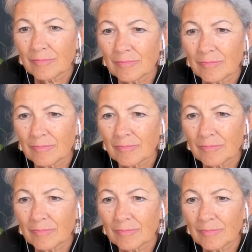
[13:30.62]

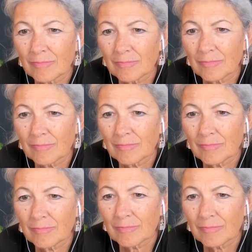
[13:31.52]

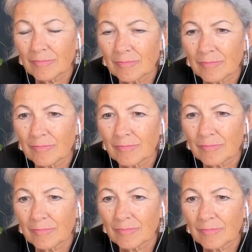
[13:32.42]

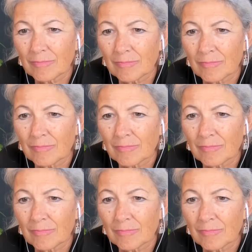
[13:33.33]
(not speaking)